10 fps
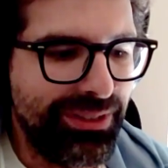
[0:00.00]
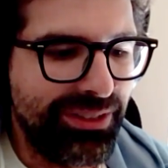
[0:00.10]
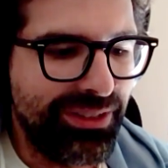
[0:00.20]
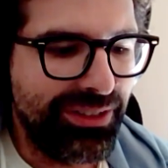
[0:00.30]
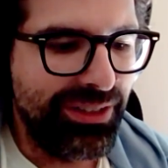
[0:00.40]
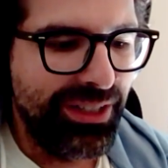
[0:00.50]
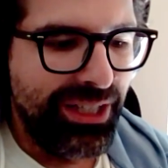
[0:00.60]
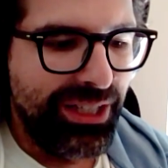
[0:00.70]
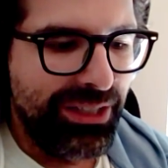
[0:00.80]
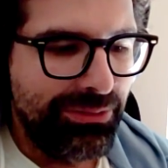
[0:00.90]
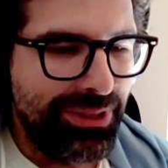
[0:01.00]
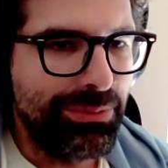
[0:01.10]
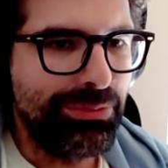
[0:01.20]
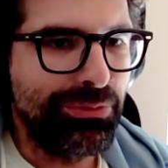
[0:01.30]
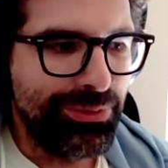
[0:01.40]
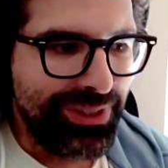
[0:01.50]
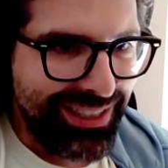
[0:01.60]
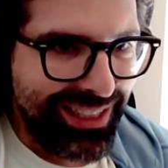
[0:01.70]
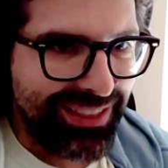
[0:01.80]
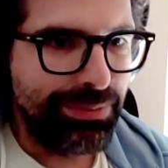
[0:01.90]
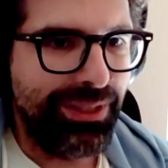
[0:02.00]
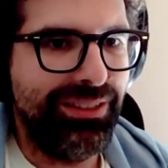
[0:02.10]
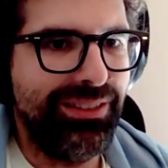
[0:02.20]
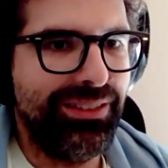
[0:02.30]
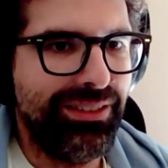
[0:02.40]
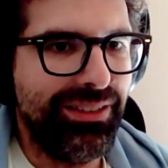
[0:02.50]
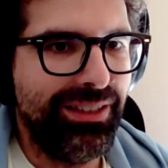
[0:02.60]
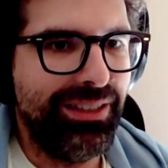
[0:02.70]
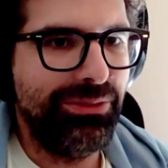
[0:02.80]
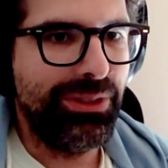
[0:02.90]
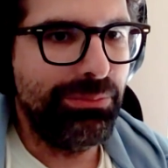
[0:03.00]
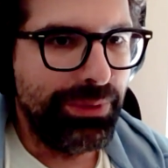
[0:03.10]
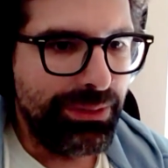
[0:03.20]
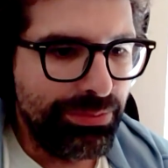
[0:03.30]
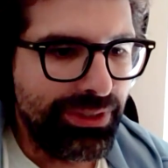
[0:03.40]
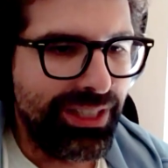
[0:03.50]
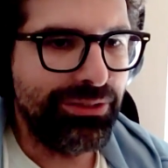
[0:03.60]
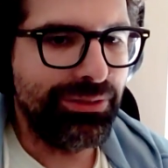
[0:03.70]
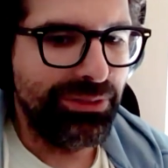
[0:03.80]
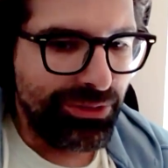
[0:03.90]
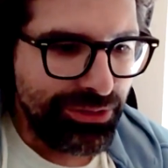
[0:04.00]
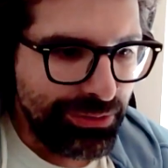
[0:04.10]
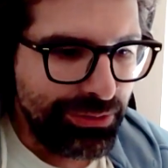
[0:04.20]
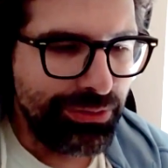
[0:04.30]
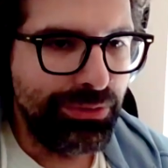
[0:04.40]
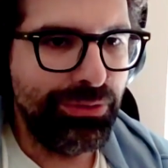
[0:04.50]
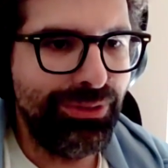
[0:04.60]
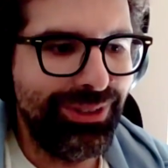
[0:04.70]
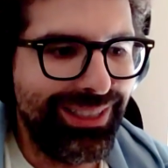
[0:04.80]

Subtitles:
what people really expect and what people actually want you to do